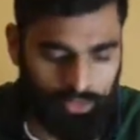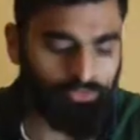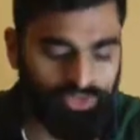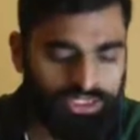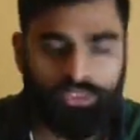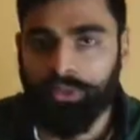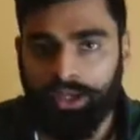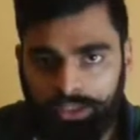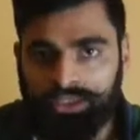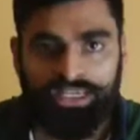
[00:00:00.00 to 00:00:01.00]
Obviously we
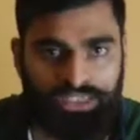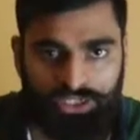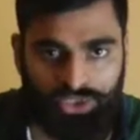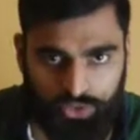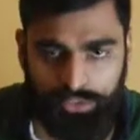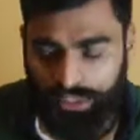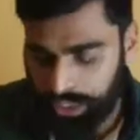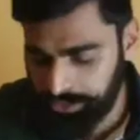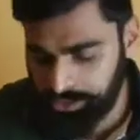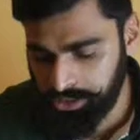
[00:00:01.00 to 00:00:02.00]
are tasting straight
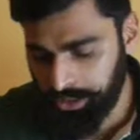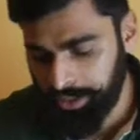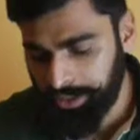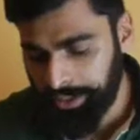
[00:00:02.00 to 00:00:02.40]
lines,